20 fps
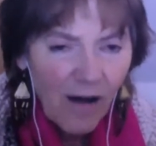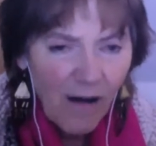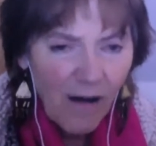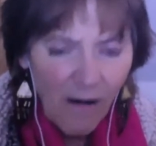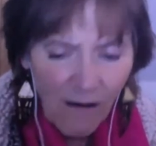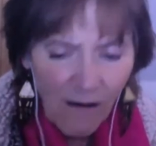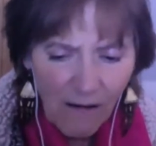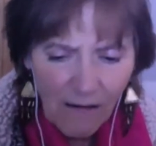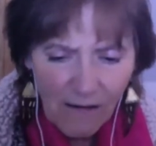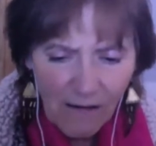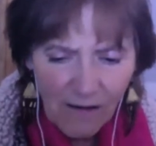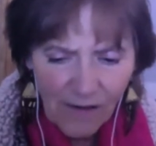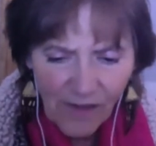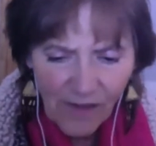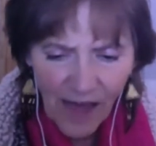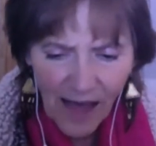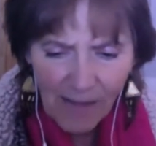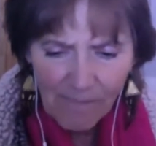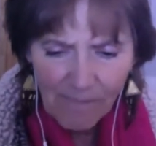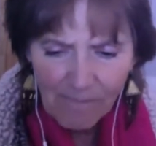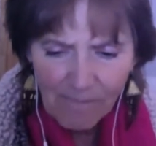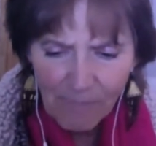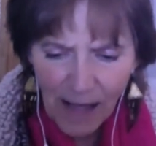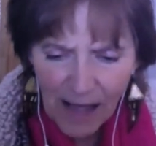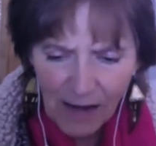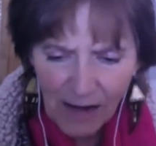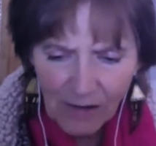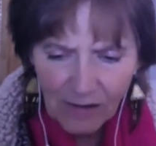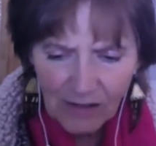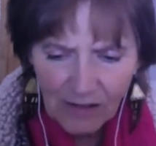all that
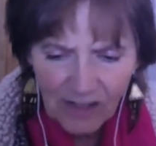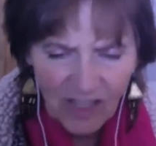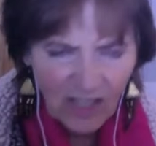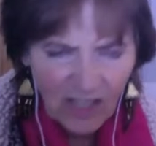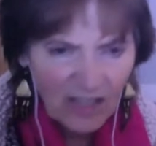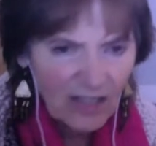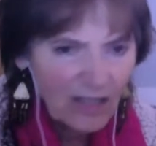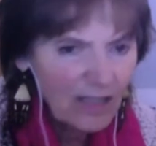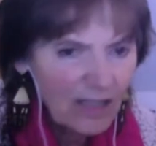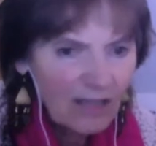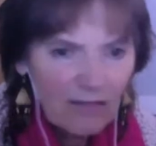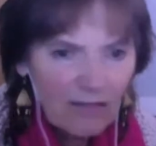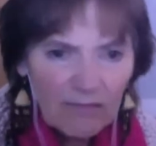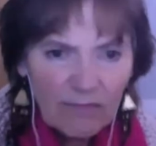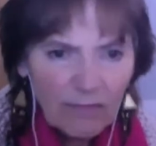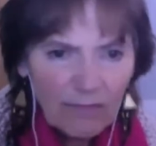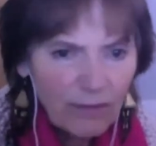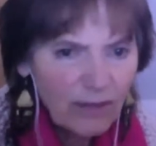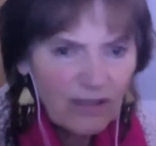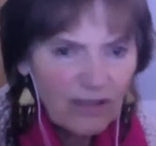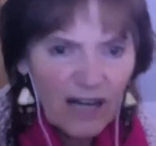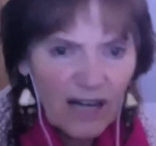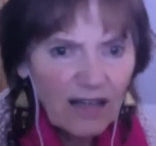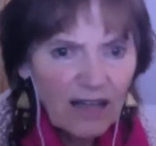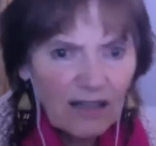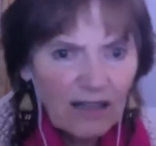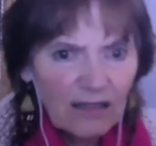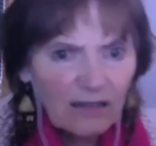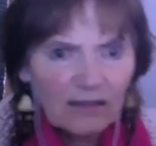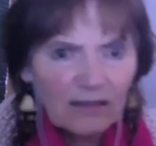power just
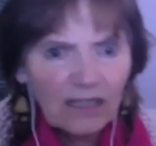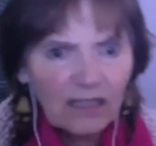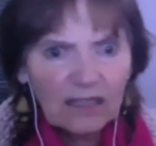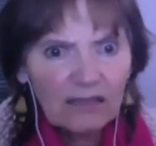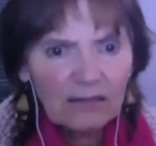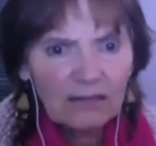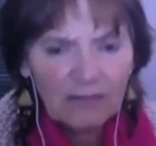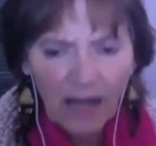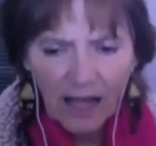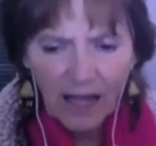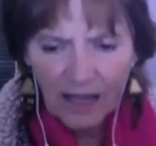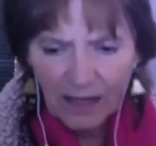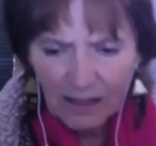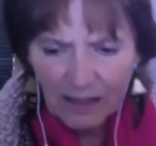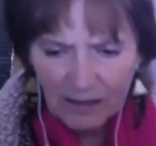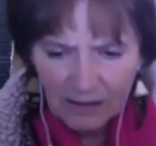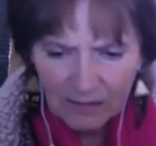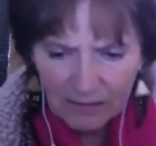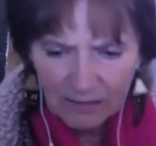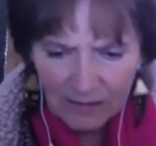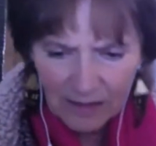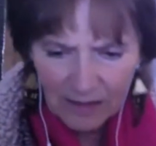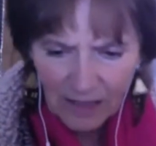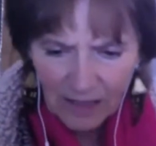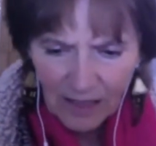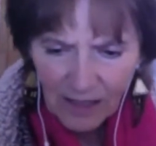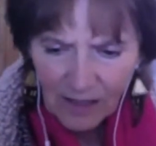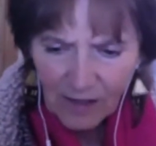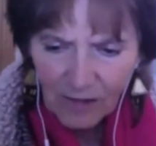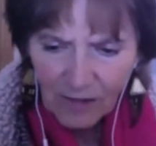prowling around,
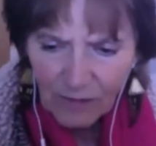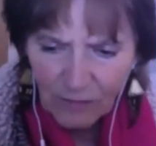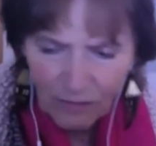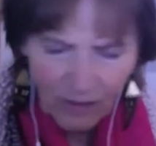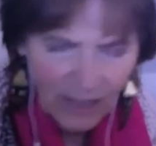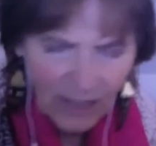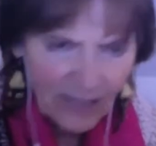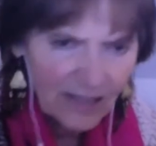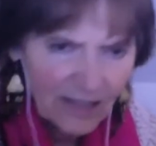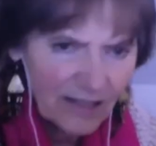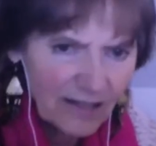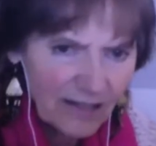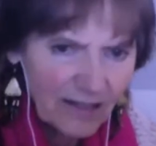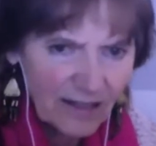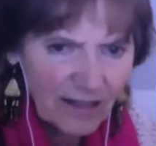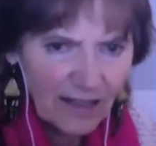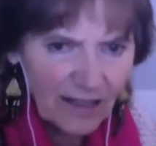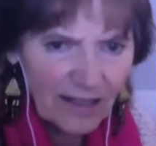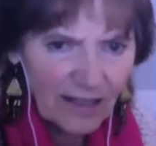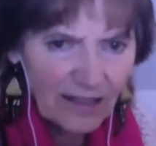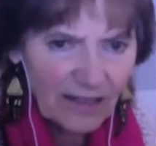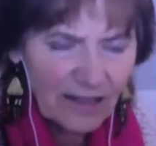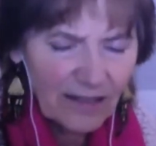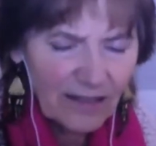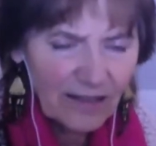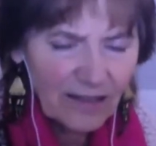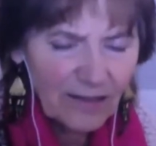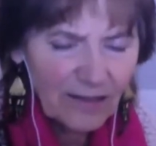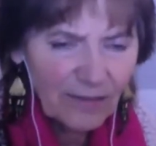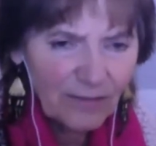
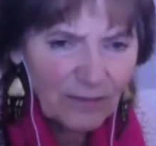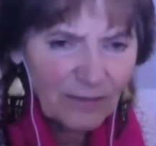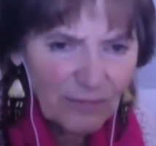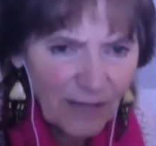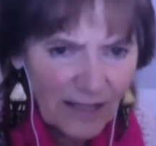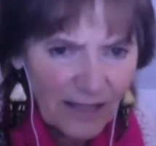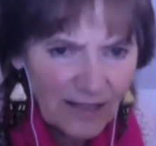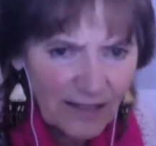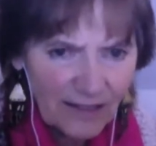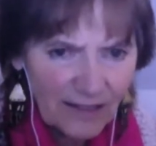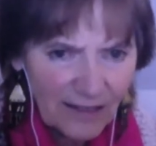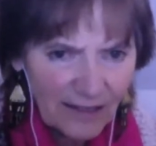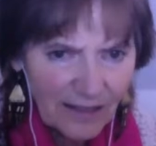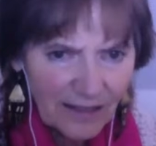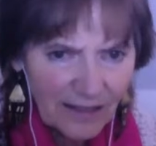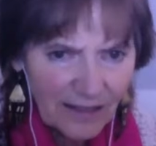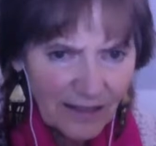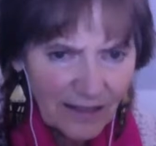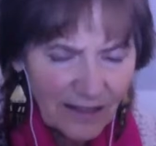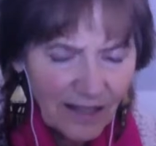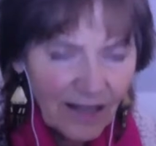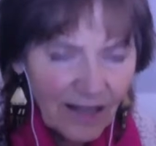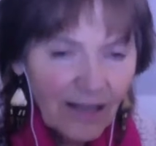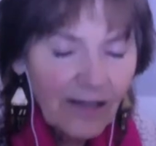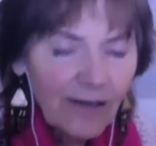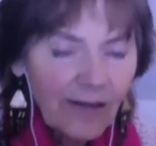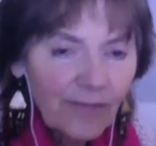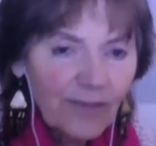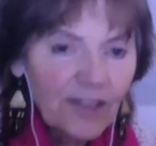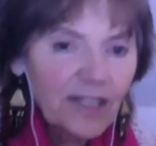restless, restless.
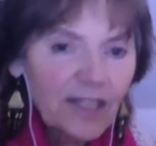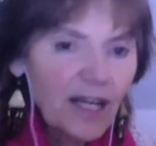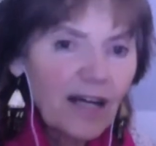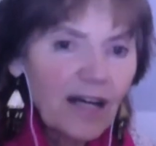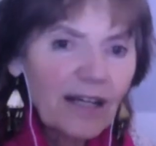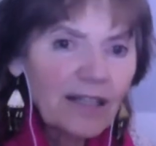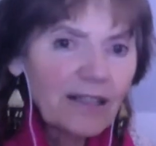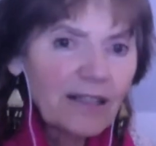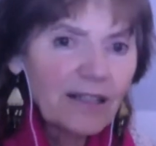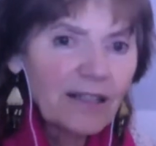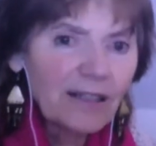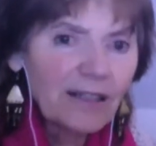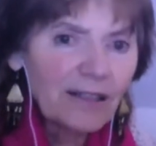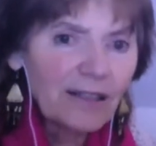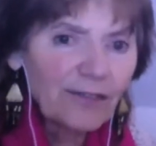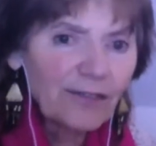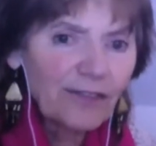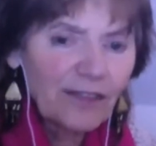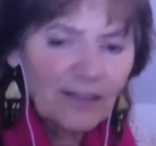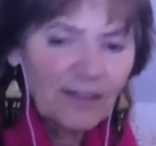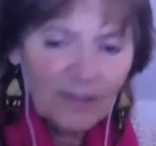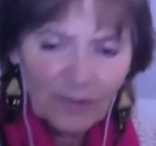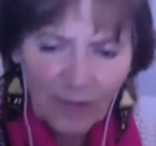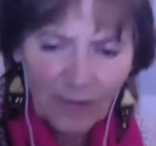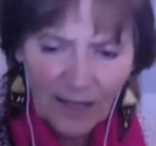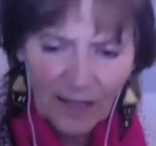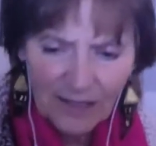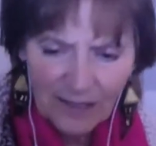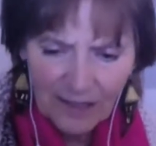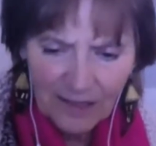The tiger feels
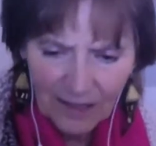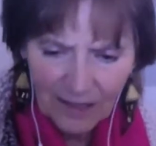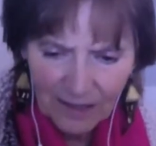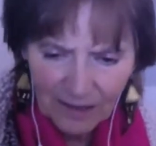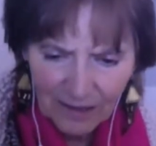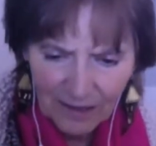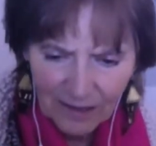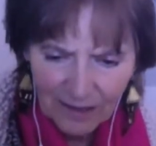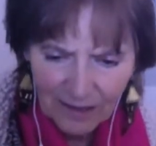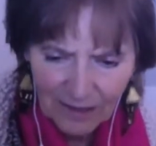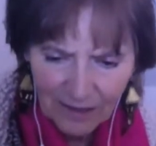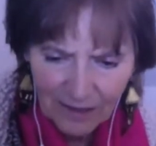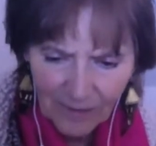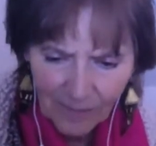restless,